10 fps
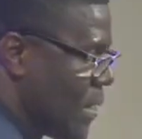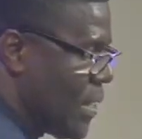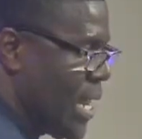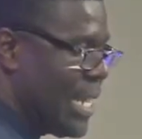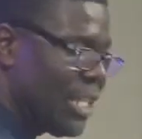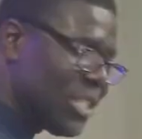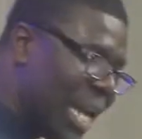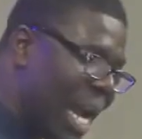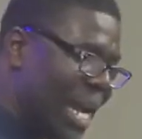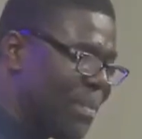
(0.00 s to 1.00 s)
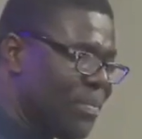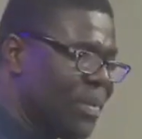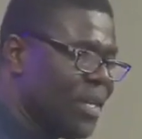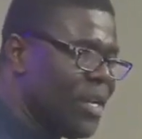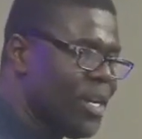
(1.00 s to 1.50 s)
And each time
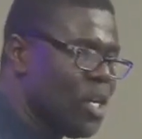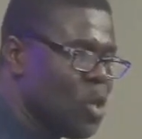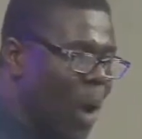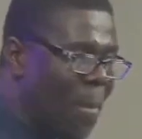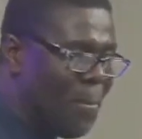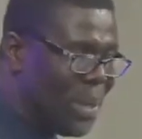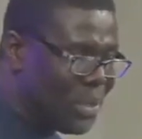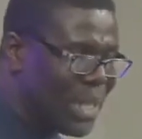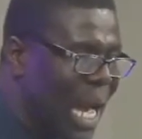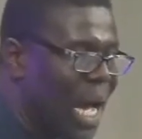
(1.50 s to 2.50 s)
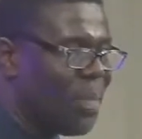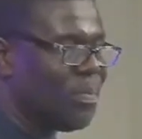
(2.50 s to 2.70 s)
you are built up,